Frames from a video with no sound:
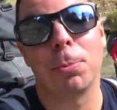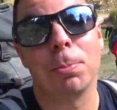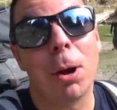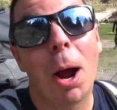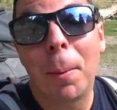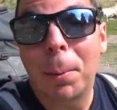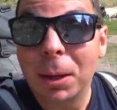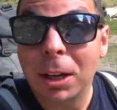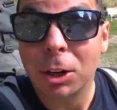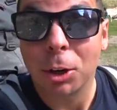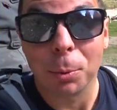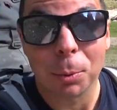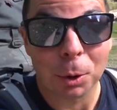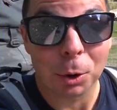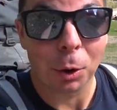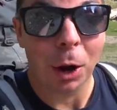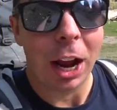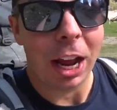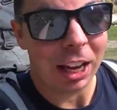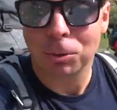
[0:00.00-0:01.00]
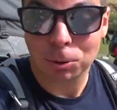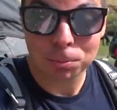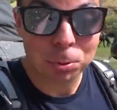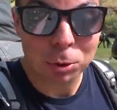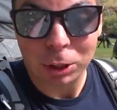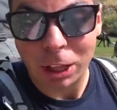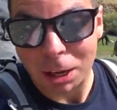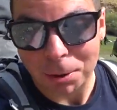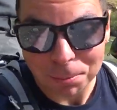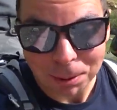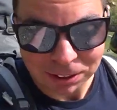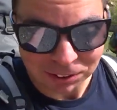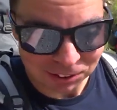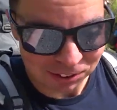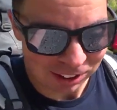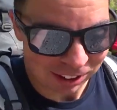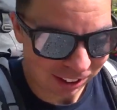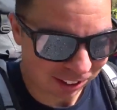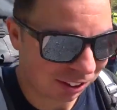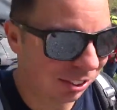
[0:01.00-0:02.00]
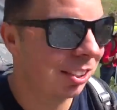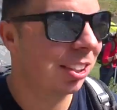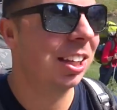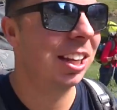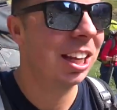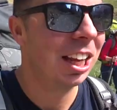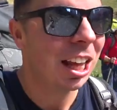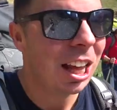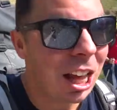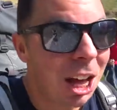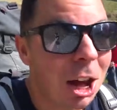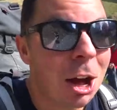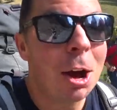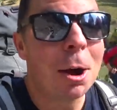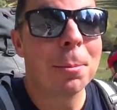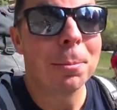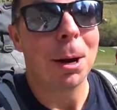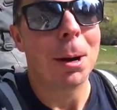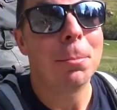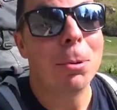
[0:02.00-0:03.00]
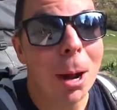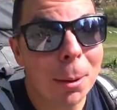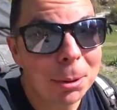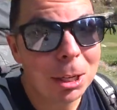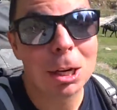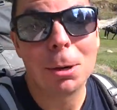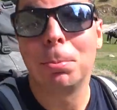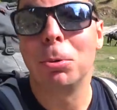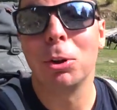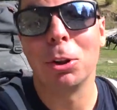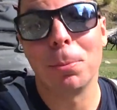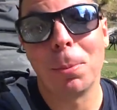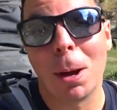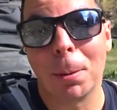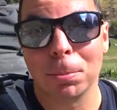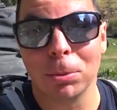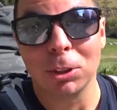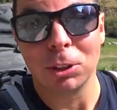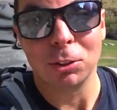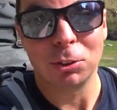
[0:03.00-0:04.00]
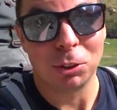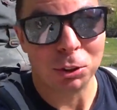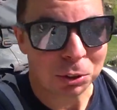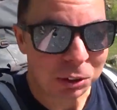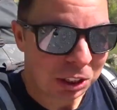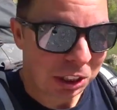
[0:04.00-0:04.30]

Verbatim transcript: I'm probably gonna regret, to pull out my sticks. But I'm probably gonna pull them out pretty soon